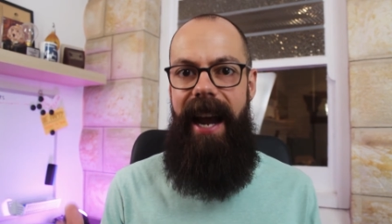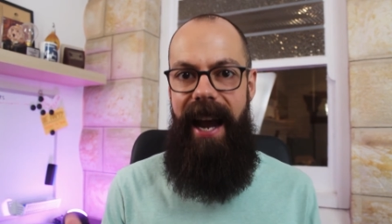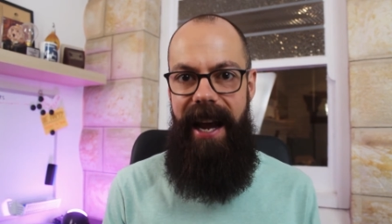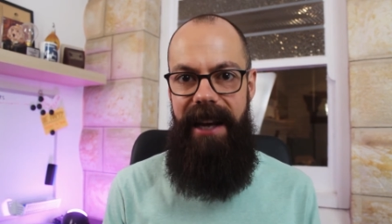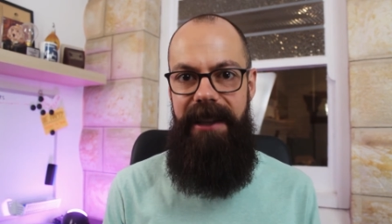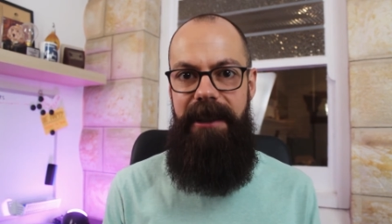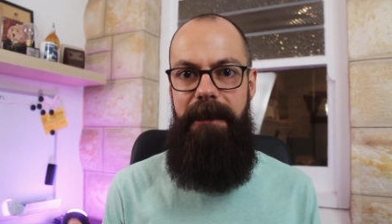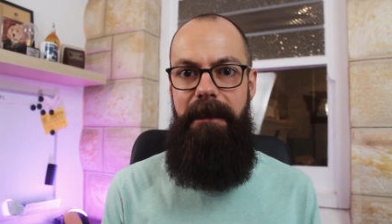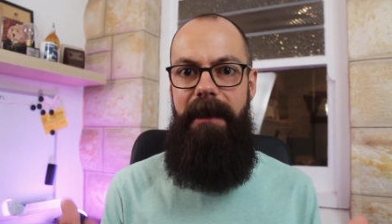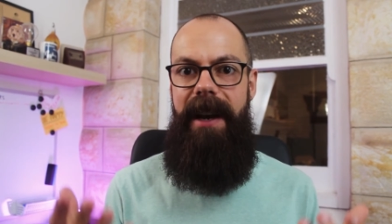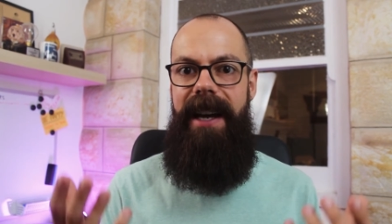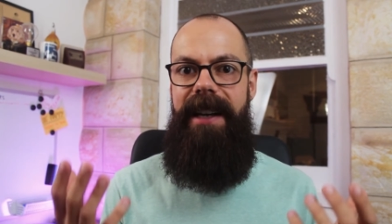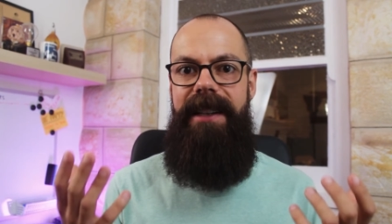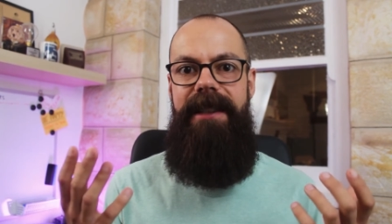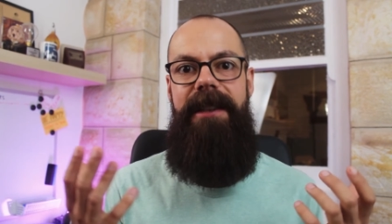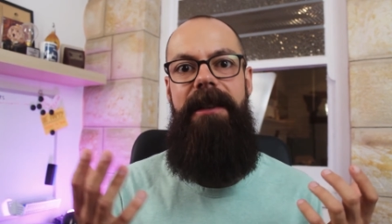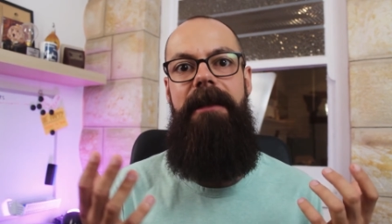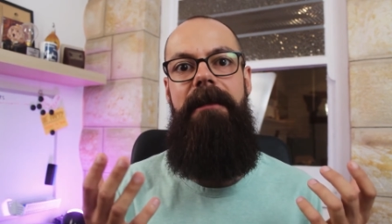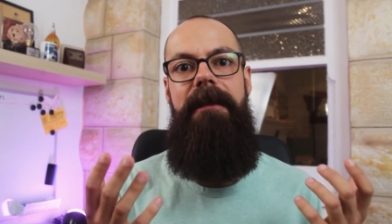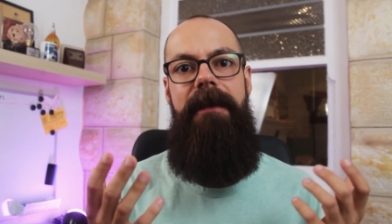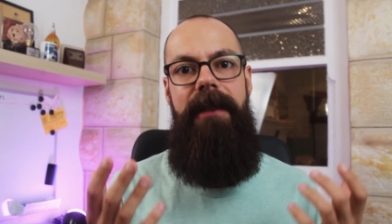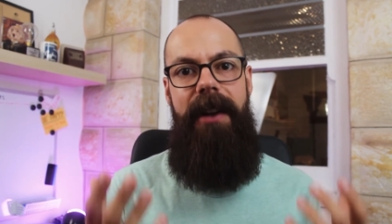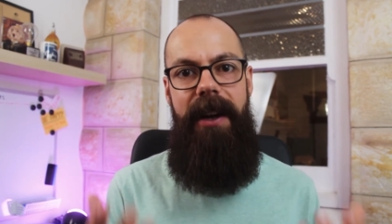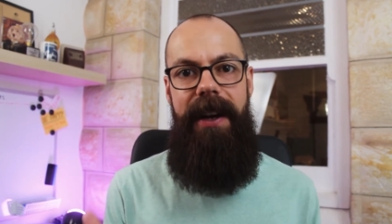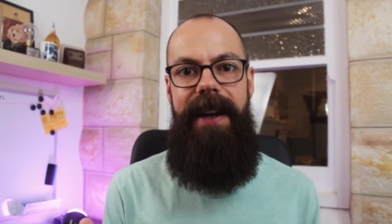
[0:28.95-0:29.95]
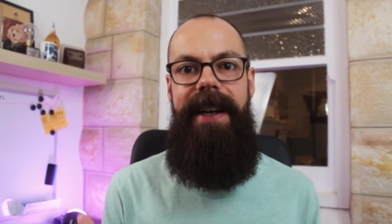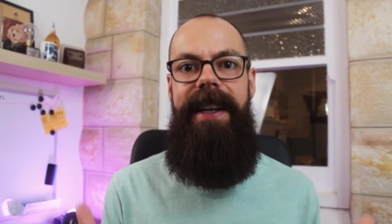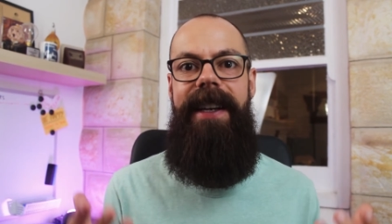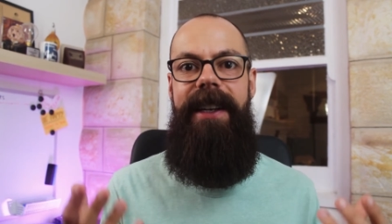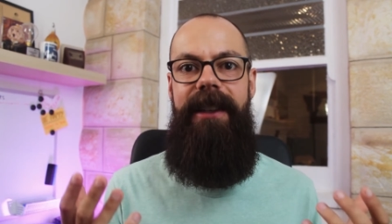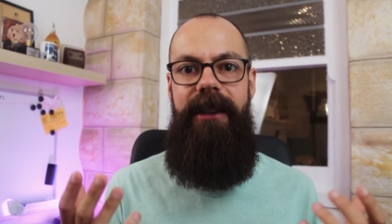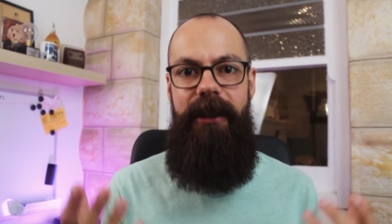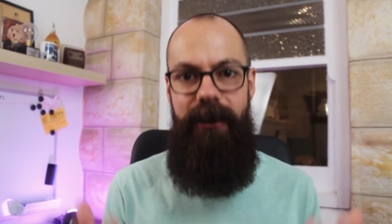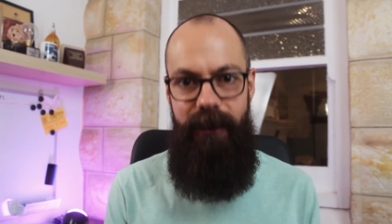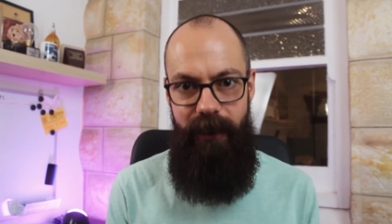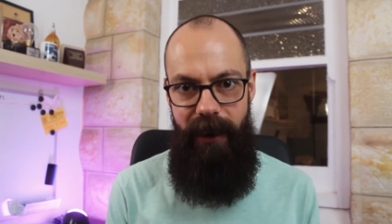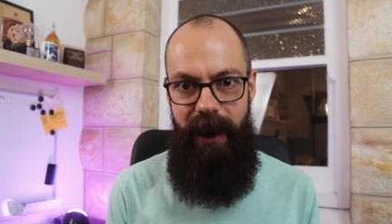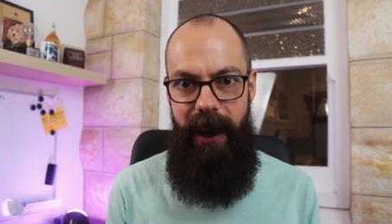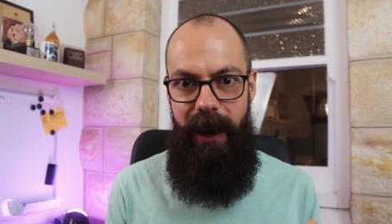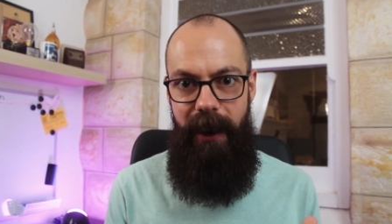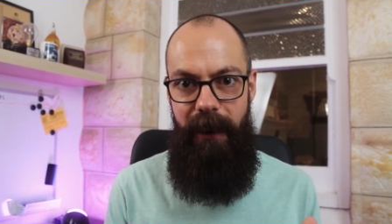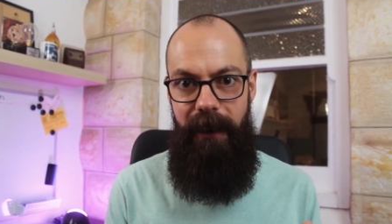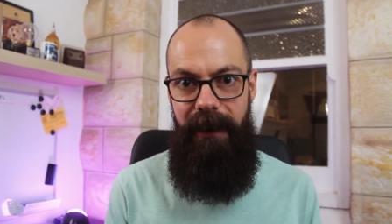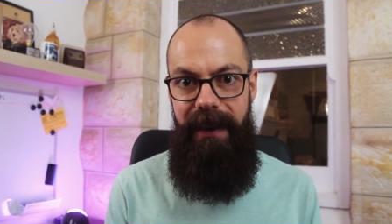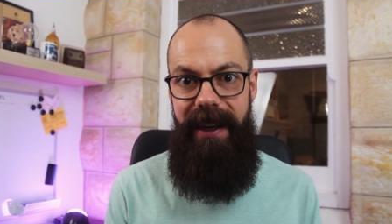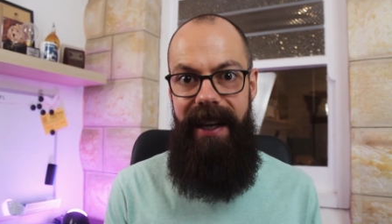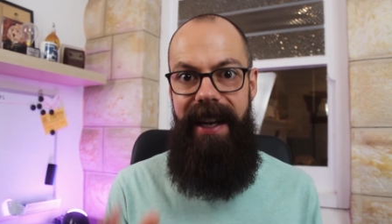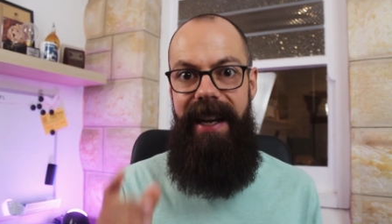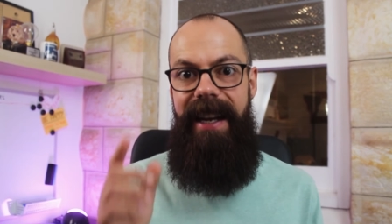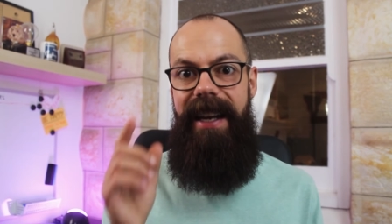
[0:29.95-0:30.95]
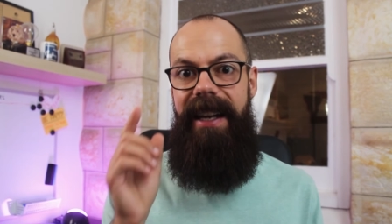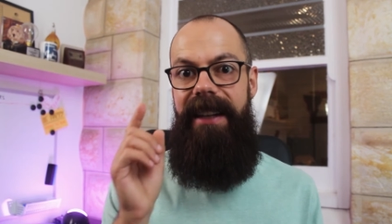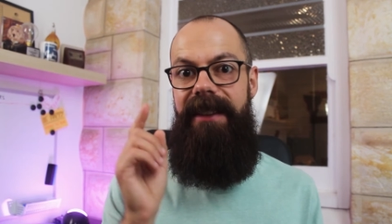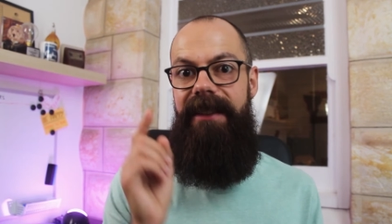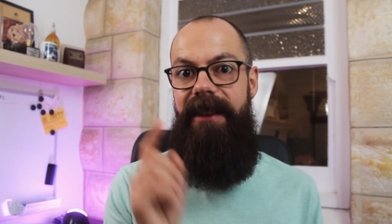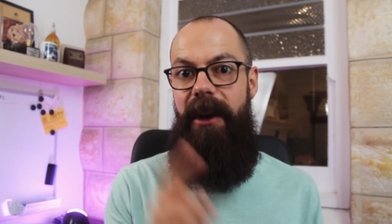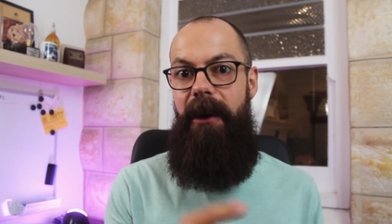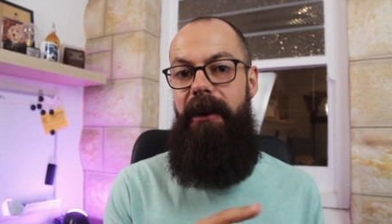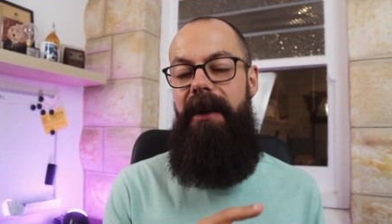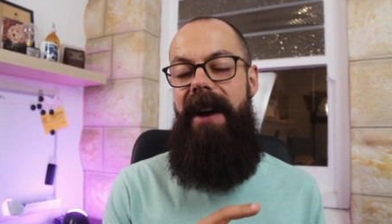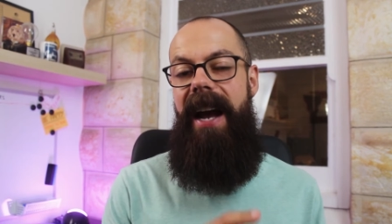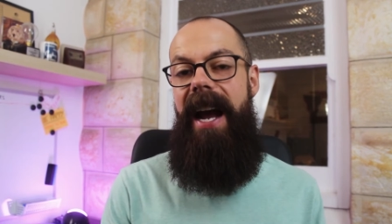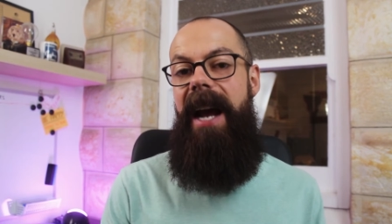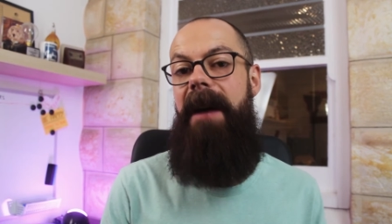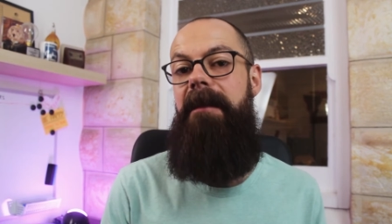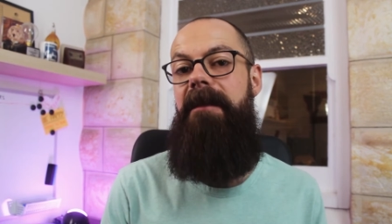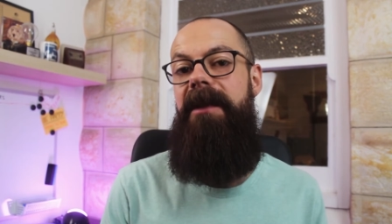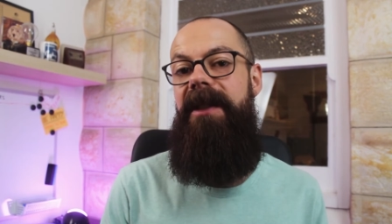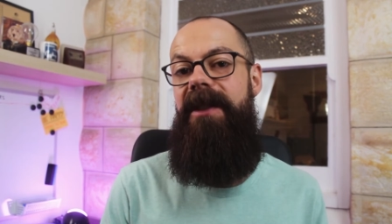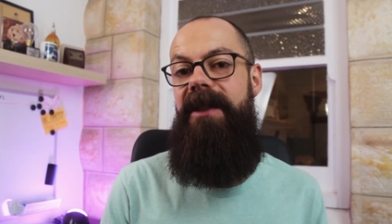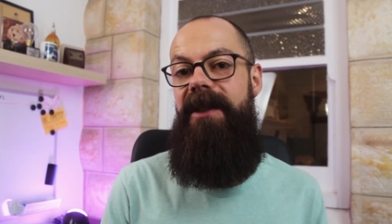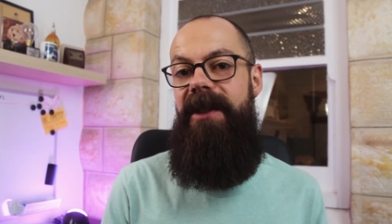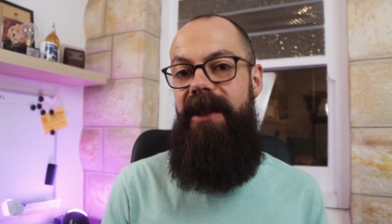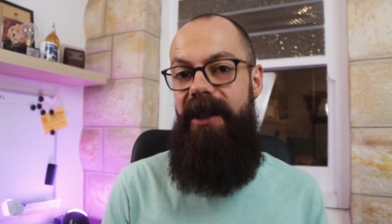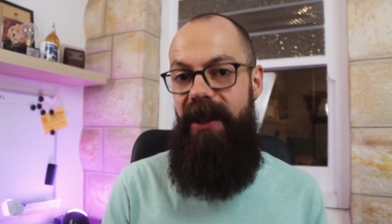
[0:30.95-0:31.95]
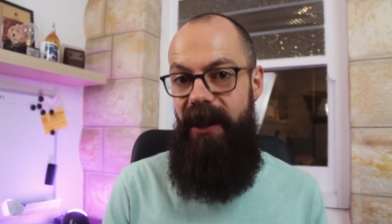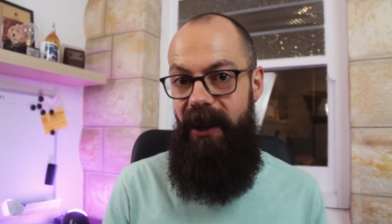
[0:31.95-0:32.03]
aspect of flying a drone don't happen to